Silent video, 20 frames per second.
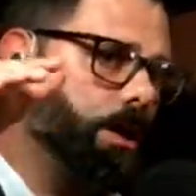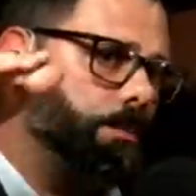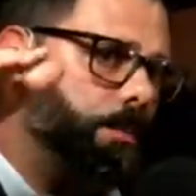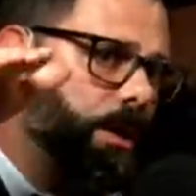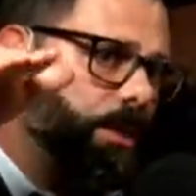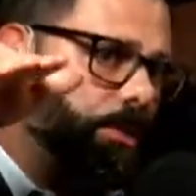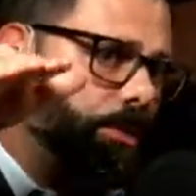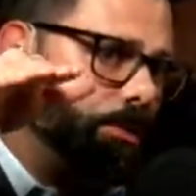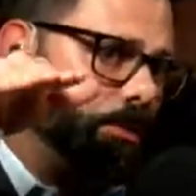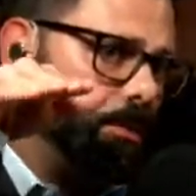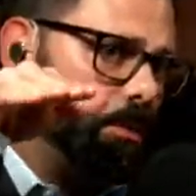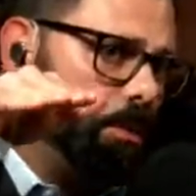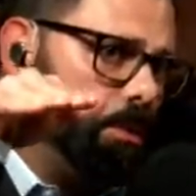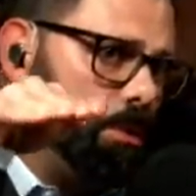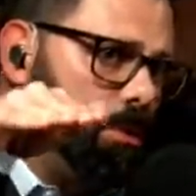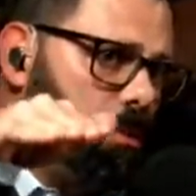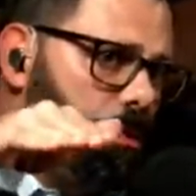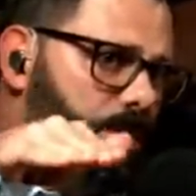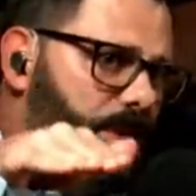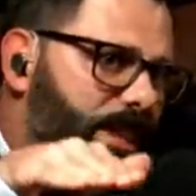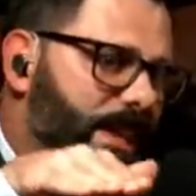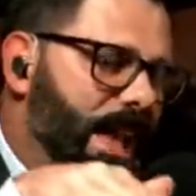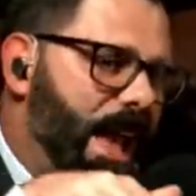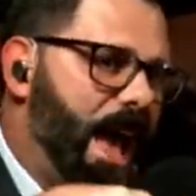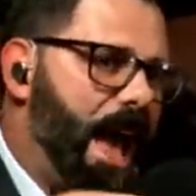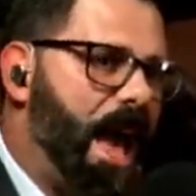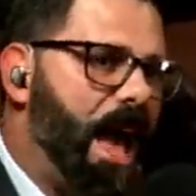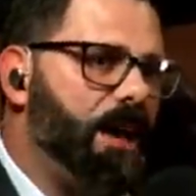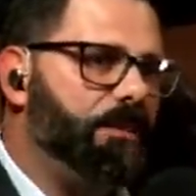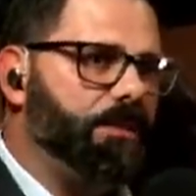but through the
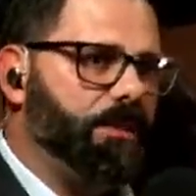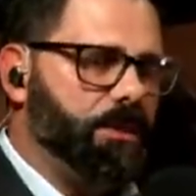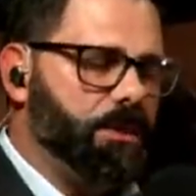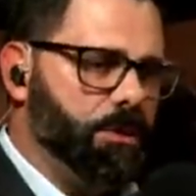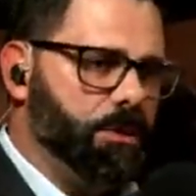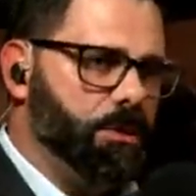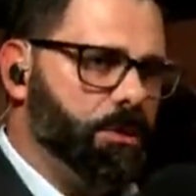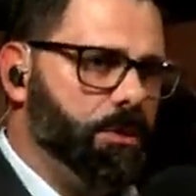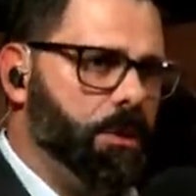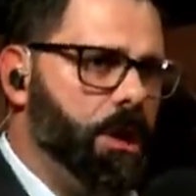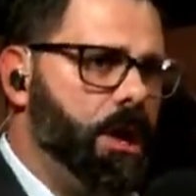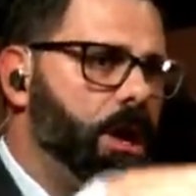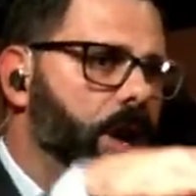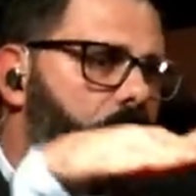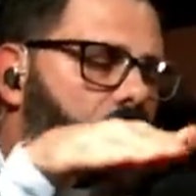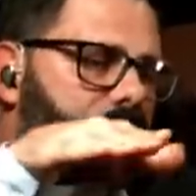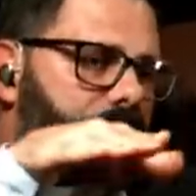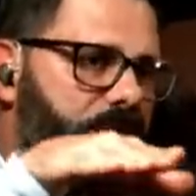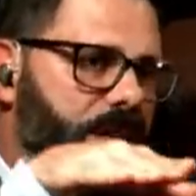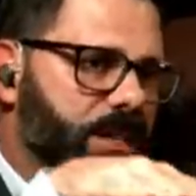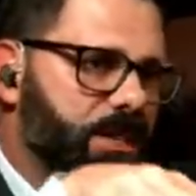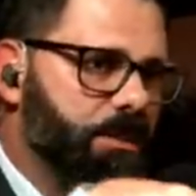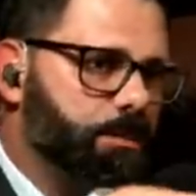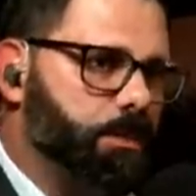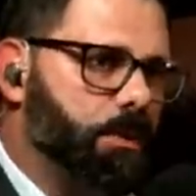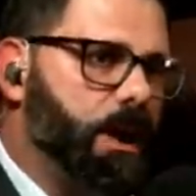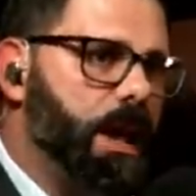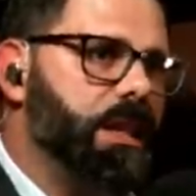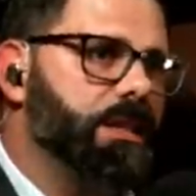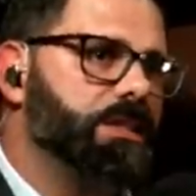avenue of the
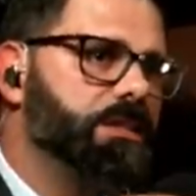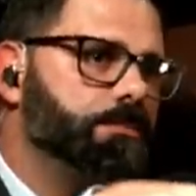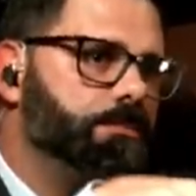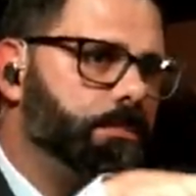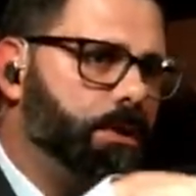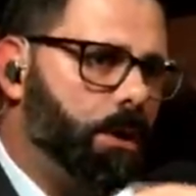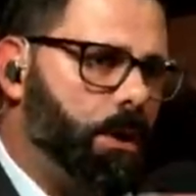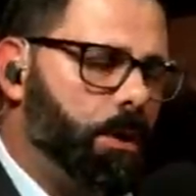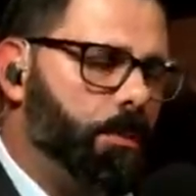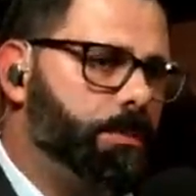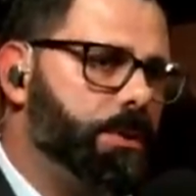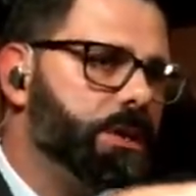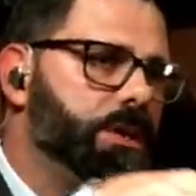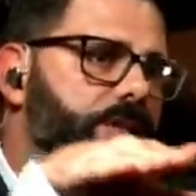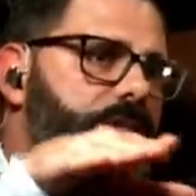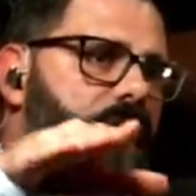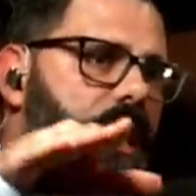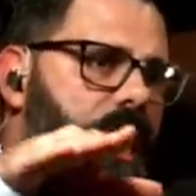express purpose